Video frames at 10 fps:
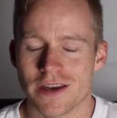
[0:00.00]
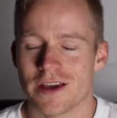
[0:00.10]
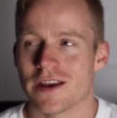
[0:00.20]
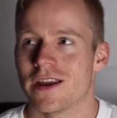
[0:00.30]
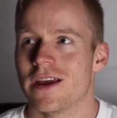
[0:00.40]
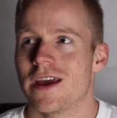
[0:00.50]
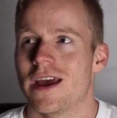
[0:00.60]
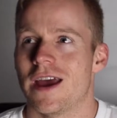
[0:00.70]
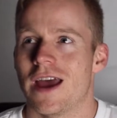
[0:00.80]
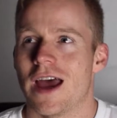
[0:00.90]
and you get
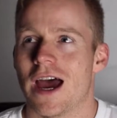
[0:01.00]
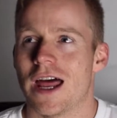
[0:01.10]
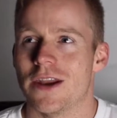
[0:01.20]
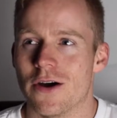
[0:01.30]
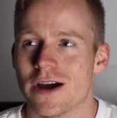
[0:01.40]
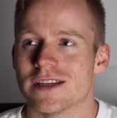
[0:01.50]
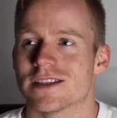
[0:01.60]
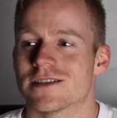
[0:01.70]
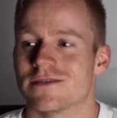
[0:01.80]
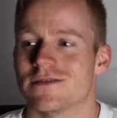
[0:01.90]
a
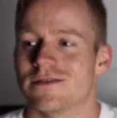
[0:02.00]
nice